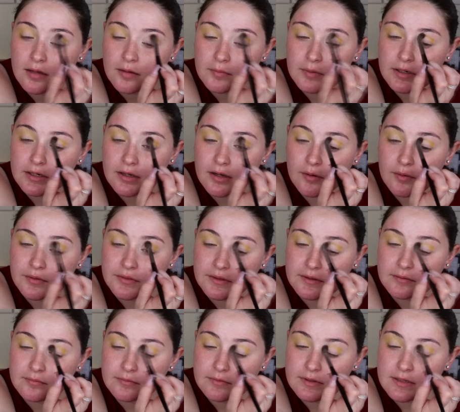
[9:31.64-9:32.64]
I'm gonna go
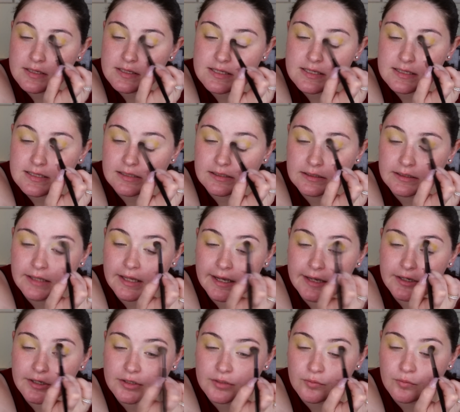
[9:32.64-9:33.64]
with this is a
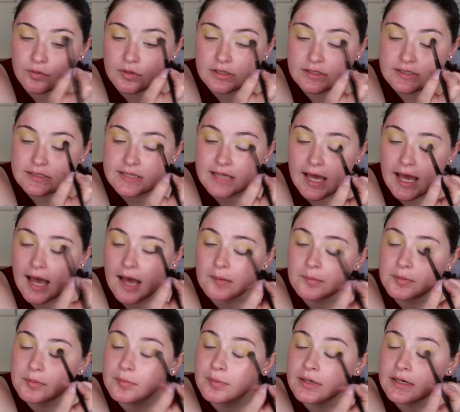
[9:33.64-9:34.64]
lighter one
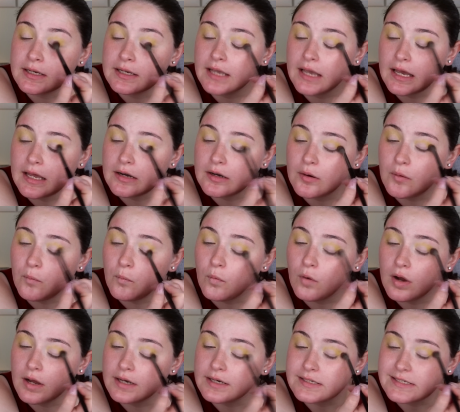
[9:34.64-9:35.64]
tap, but again,
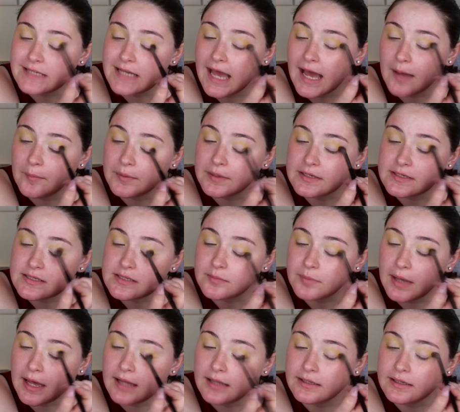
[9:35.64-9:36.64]
one tap into the
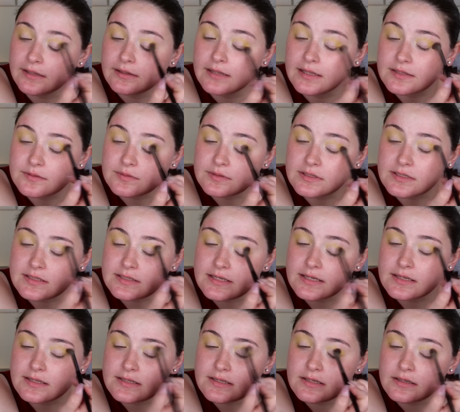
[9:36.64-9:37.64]
palette. That's what this
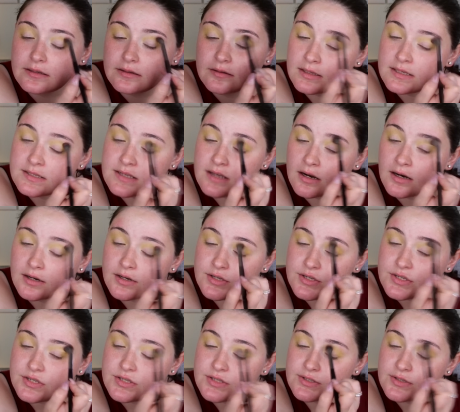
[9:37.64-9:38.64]
is. These are
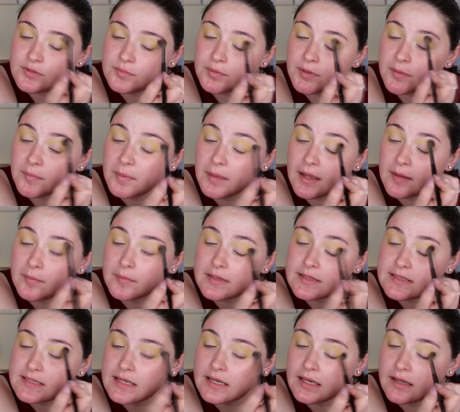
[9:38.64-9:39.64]
super
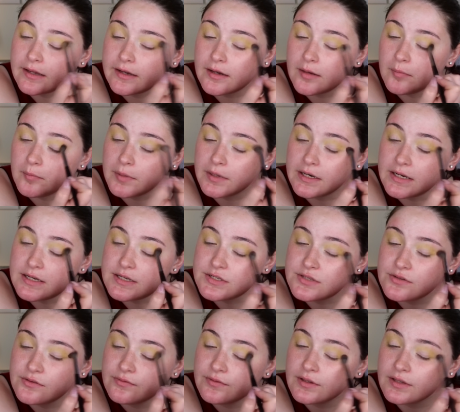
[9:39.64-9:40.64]
pigmented, but I
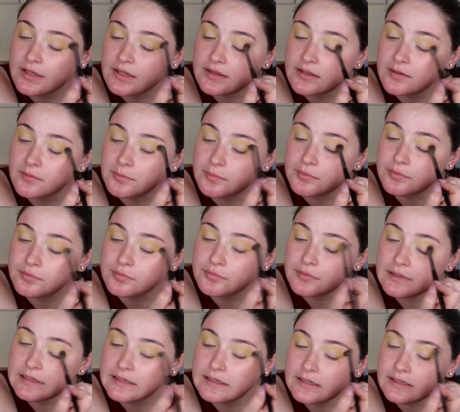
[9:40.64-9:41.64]
do feel like they're
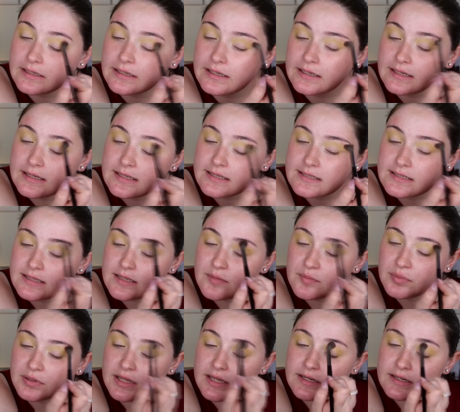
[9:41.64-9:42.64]
pretty easily
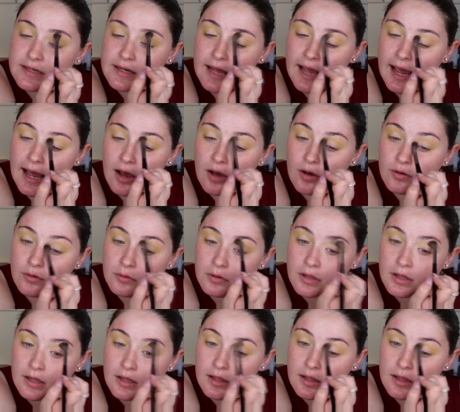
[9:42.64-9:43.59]
blended out.